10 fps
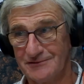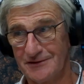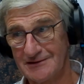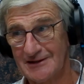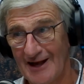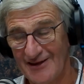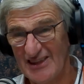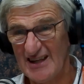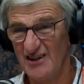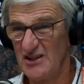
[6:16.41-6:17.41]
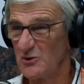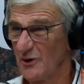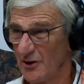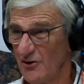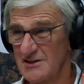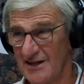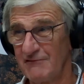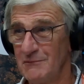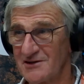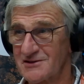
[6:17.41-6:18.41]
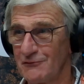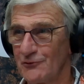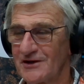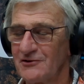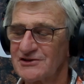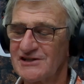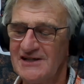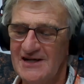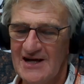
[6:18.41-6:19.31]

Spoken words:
And I think I knew quite a lot because I have a Master of Horticulture.